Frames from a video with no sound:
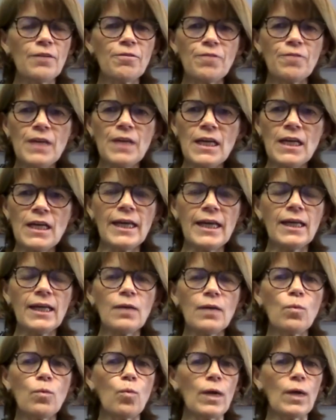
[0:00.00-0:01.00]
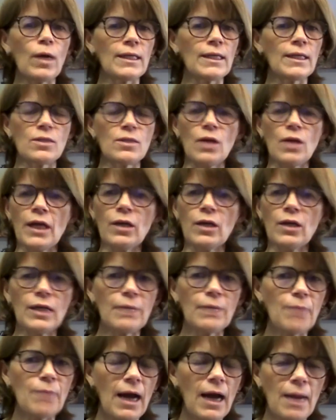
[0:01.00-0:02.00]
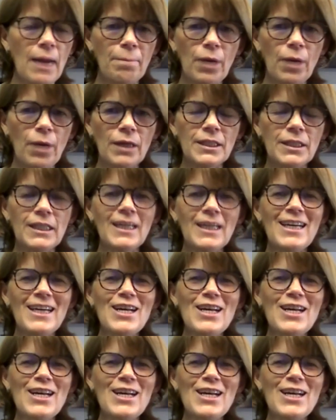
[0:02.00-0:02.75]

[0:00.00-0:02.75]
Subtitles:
feeling, what is going on in our body.